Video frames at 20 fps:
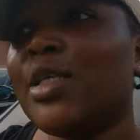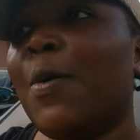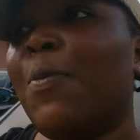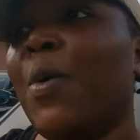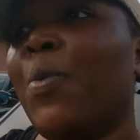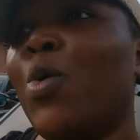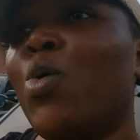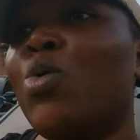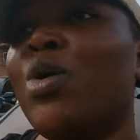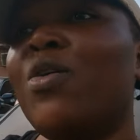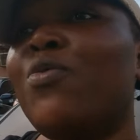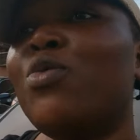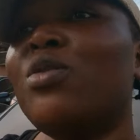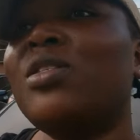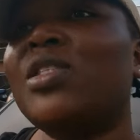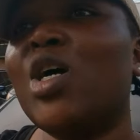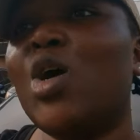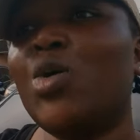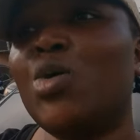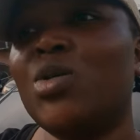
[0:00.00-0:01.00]
Some people will
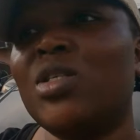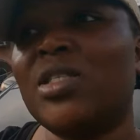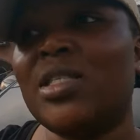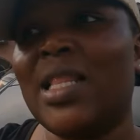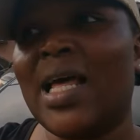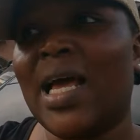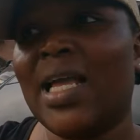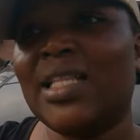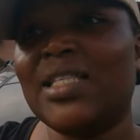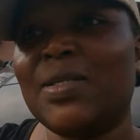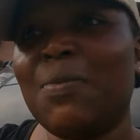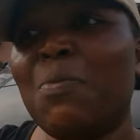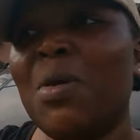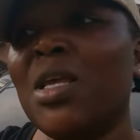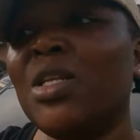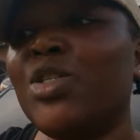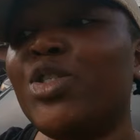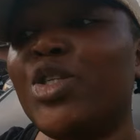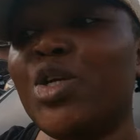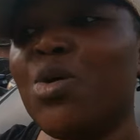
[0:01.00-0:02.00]
even tell you that
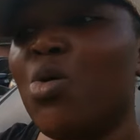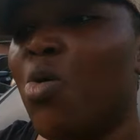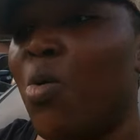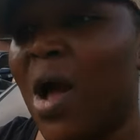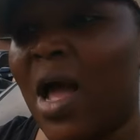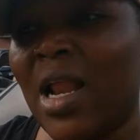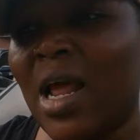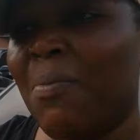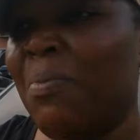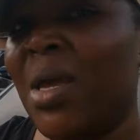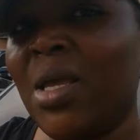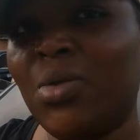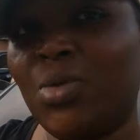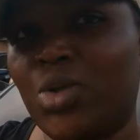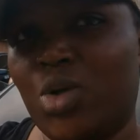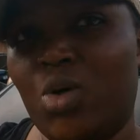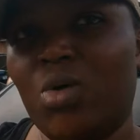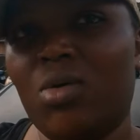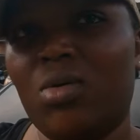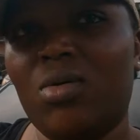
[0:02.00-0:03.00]
mindu wa
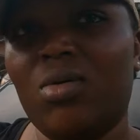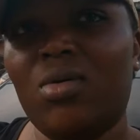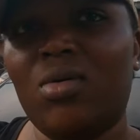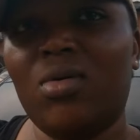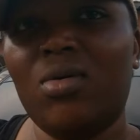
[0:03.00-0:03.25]
minto.